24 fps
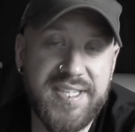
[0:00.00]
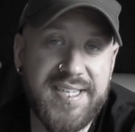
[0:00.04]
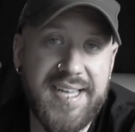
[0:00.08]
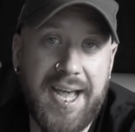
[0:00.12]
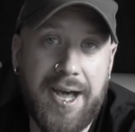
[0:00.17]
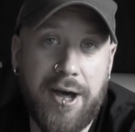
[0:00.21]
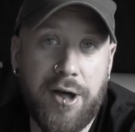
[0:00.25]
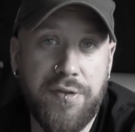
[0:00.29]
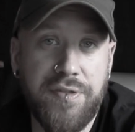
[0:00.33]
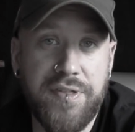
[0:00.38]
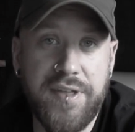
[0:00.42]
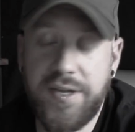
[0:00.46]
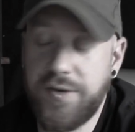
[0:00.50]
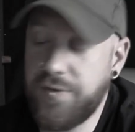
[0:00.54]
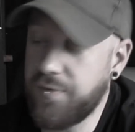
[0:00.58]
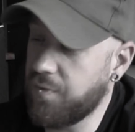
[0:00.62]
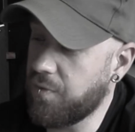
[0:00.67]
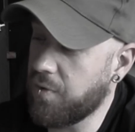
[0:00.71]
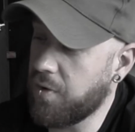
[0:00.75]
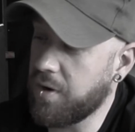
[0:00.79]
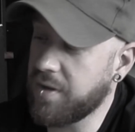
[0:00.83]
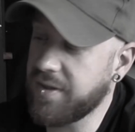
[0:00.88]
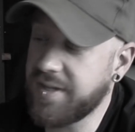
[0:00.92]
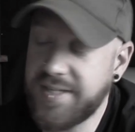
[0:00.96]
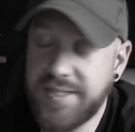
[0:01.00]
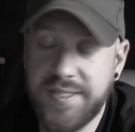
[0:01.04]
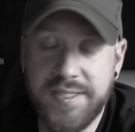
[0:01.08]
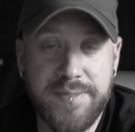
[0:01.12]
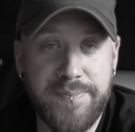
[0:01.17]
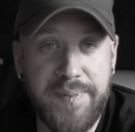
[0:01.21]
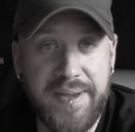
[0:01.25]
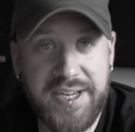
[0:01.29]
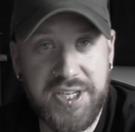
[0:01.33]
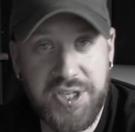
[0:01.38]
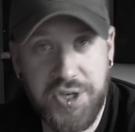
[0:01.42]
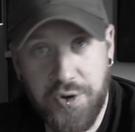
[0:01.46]
South in New
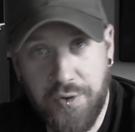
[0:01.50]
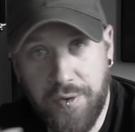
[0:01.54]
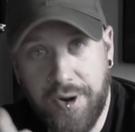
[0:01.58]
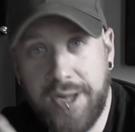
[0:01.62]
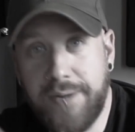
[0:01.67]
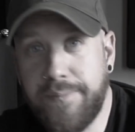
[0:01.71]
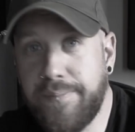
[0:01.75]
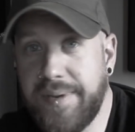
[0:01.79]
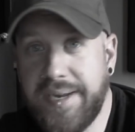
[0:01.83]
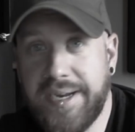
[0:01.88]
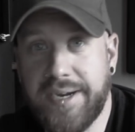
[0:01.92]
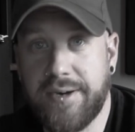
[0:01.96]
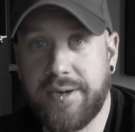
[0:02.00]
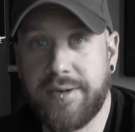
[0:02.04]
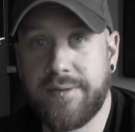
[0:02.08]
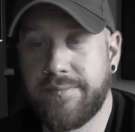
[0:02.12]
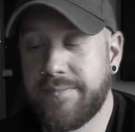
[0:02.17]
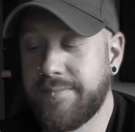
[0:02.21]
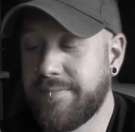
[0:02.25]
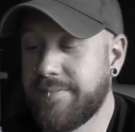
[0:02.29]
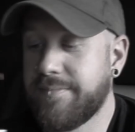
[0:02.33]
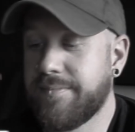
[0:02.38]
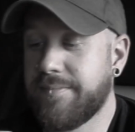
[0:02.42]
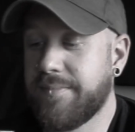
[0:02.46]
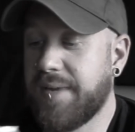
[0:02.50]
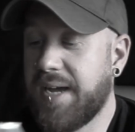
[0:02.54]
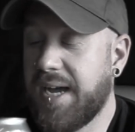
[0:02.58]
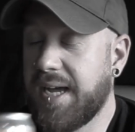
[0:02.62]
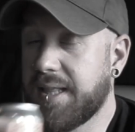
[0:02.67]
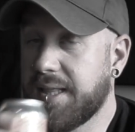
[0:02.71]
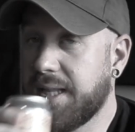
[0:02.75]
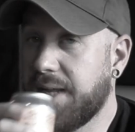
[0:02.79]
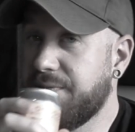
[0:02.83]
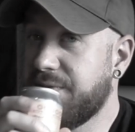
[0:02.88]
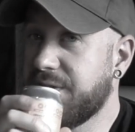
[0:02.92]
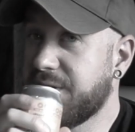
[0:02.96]
Orleans makes great beer. I
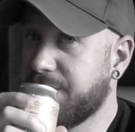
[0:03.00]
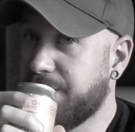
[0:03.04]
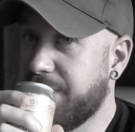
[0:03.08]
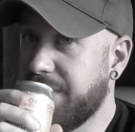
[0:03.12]
love this